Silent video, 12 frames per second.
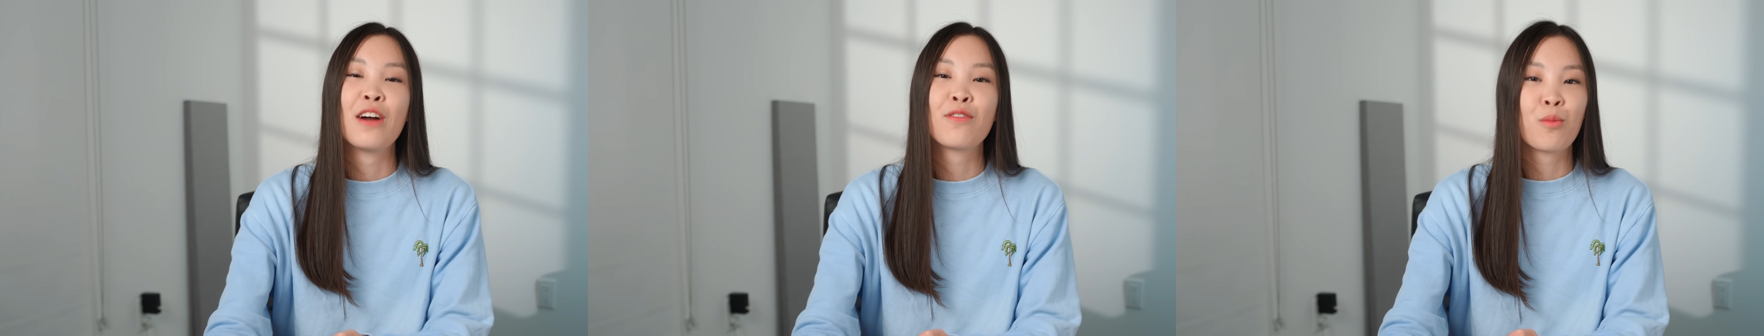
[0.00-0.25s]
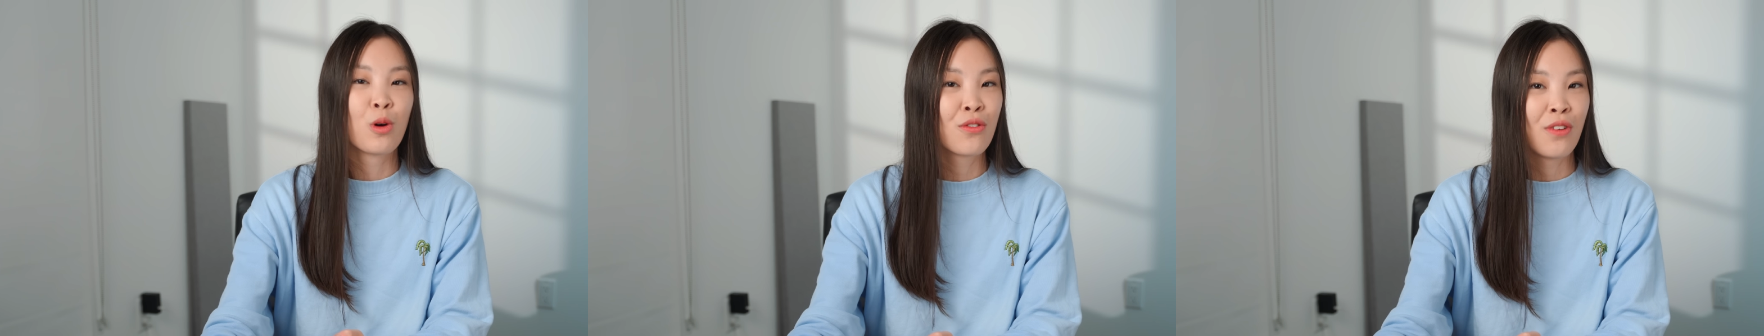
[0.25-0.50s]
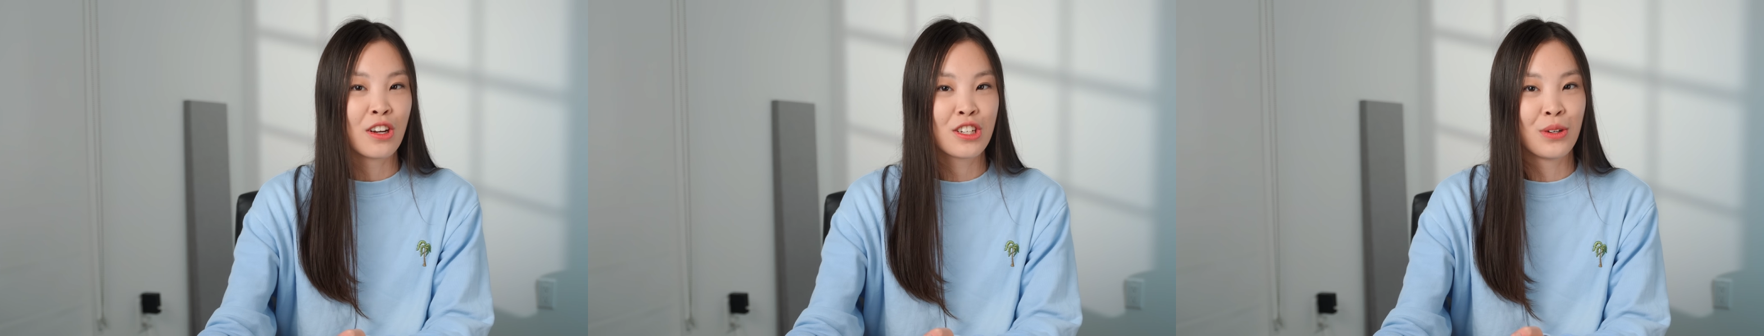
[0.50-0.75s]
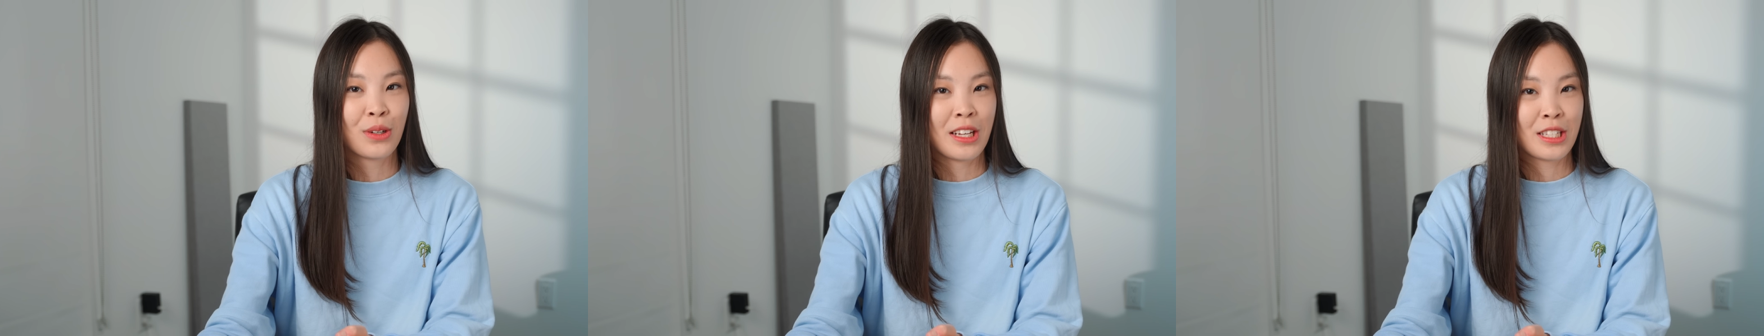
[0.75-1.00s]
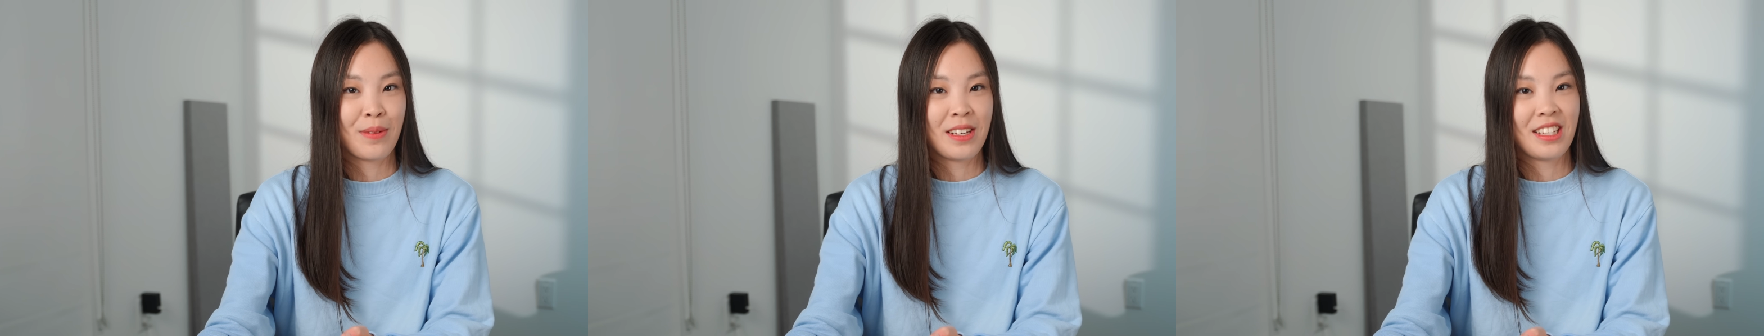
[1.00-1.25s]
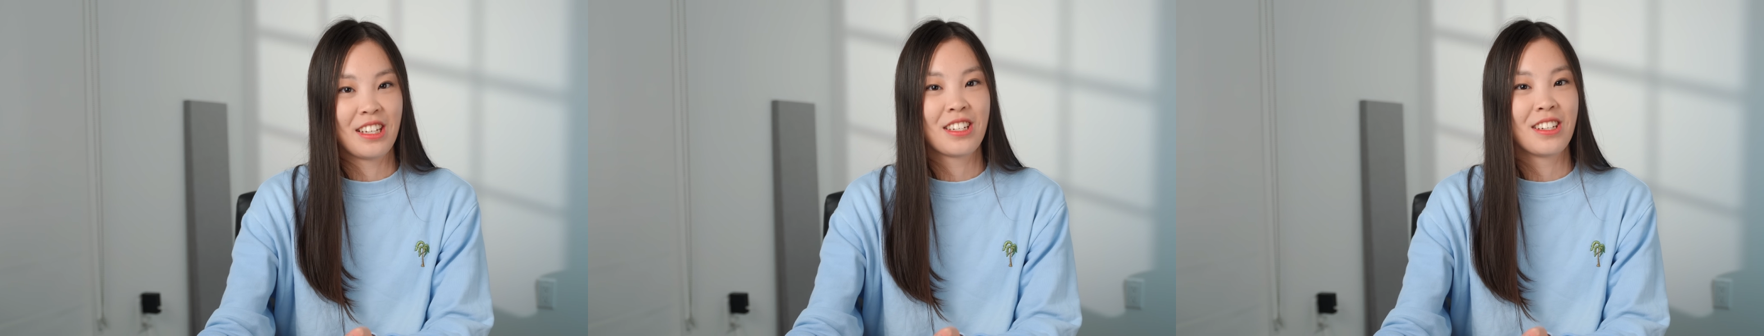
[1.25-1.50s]
And for more functional
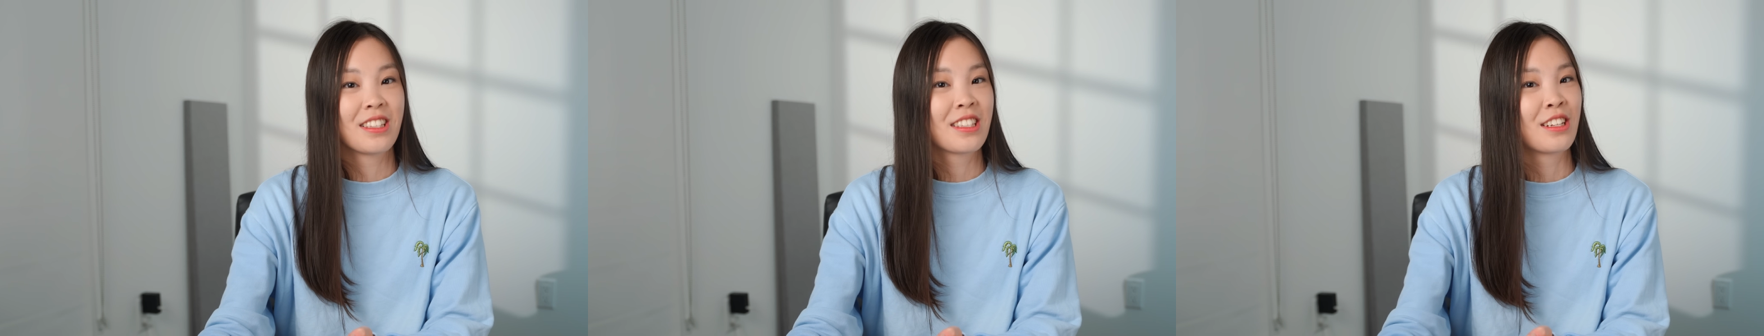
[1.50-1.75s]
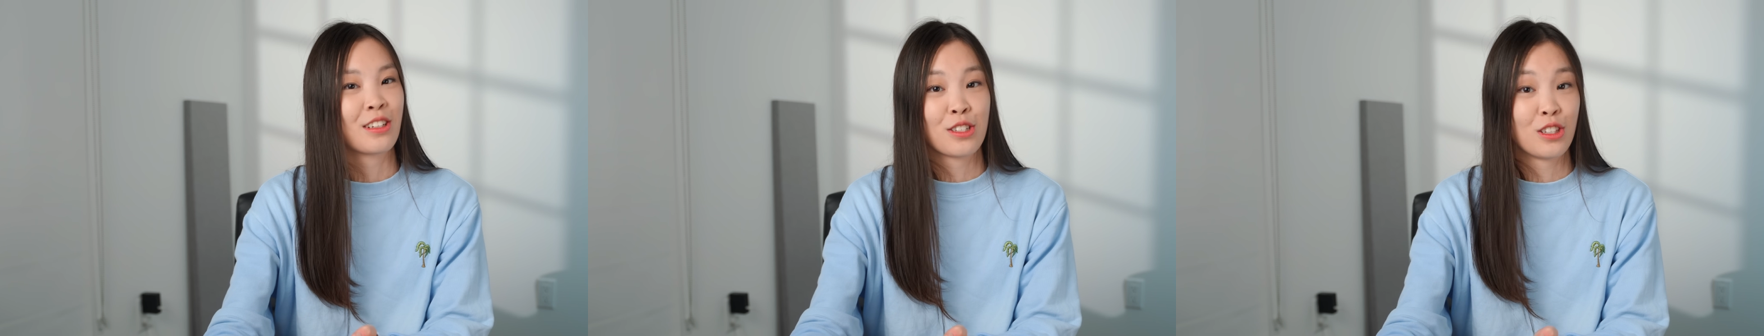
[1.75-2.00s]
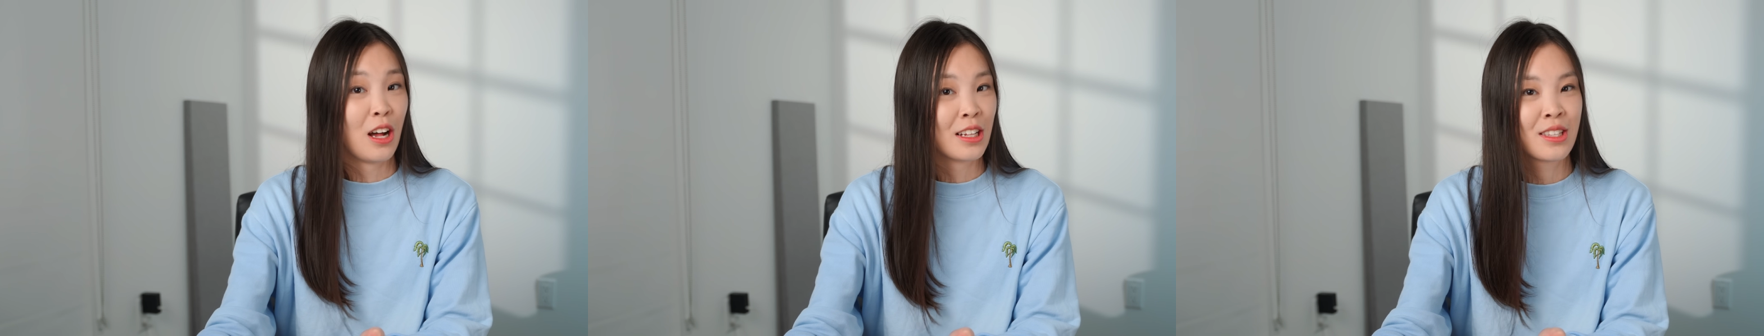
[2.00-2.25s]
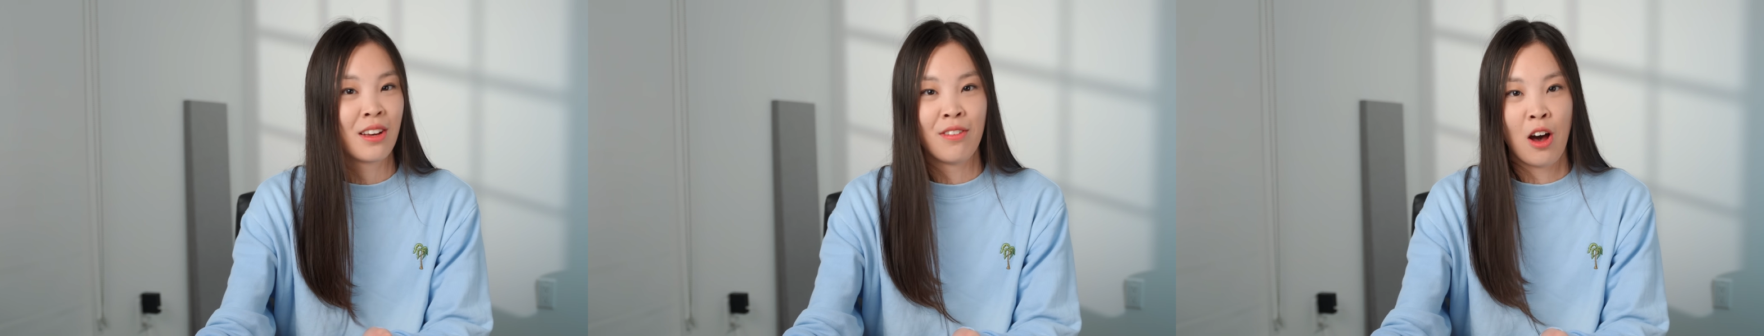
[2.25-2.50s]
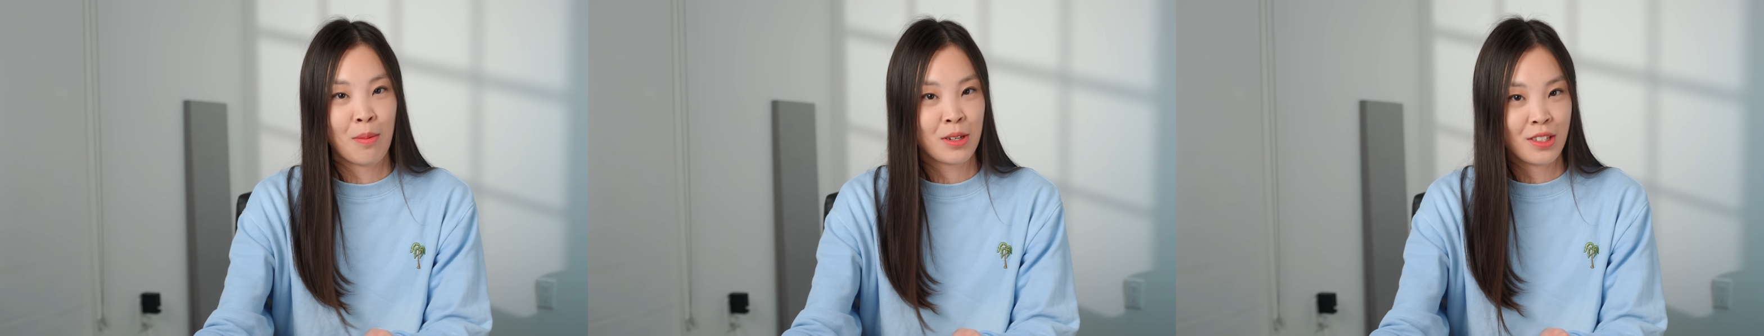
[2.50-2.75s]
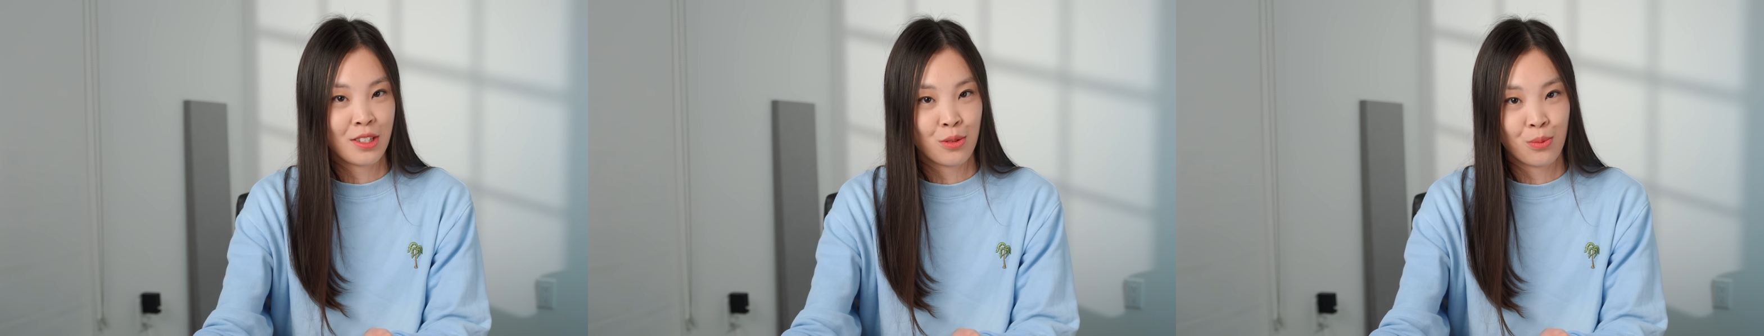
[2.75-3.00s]
customizations, there's lots of
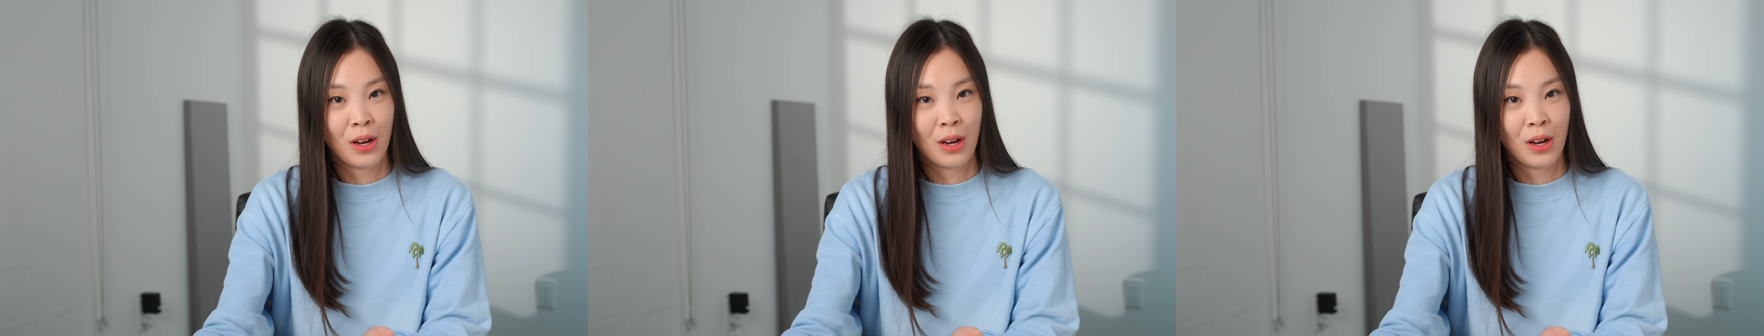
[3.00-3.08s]
options as